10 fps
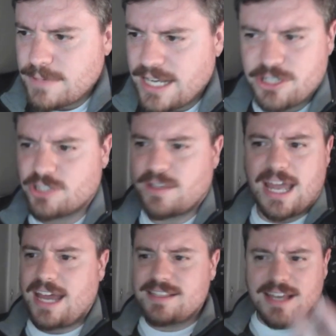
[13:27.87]
just
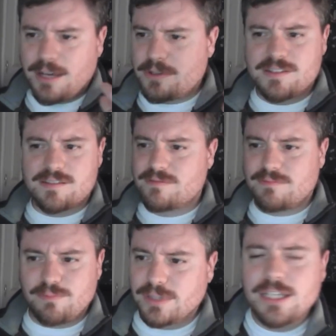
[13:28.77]
as I was
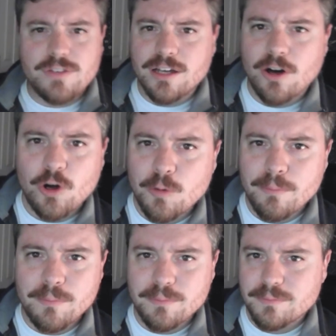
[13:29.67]
leaving
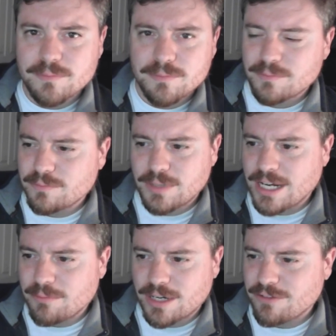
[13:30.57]
home, when
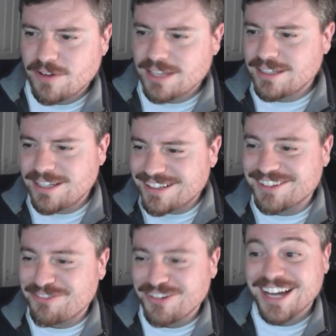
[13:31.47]
I finally
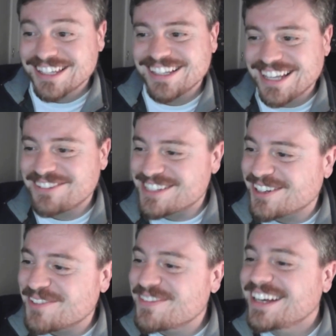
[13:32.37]
left
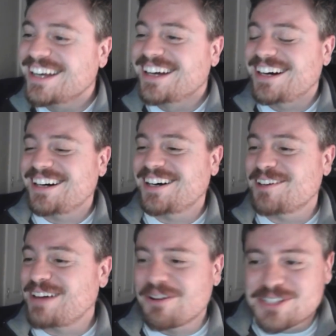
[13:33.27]
home,
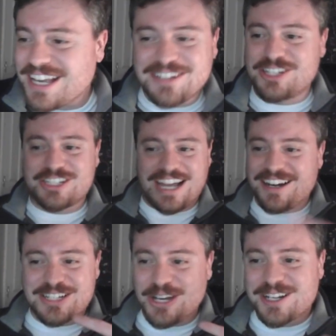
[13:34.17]
I just kind
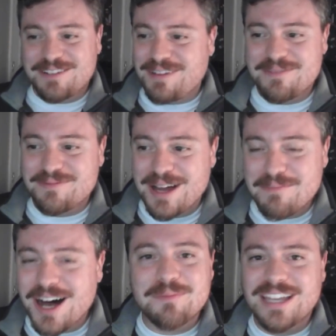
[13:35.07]
of took my
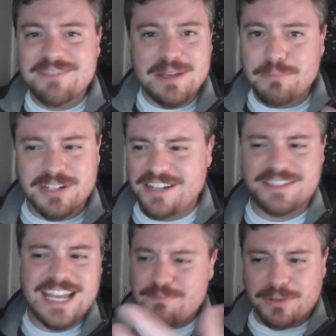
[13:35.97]
mom gave me books. Here,
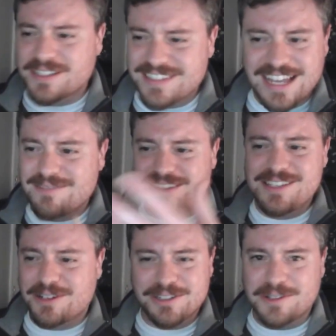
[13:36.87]
take books.
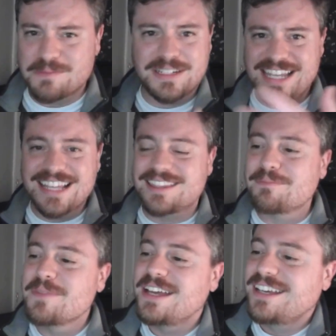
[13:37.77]
These aren't yours, but take them.
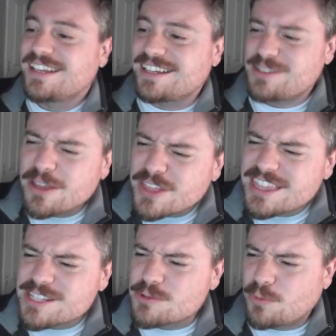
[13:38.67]
So I think
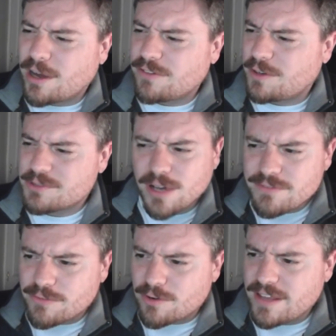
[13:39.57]
this is one of them. So I've
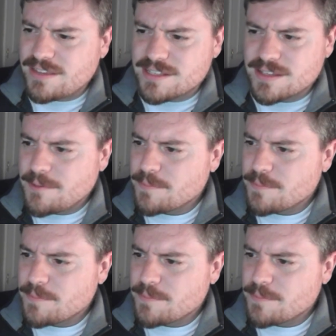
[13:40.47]
never read this.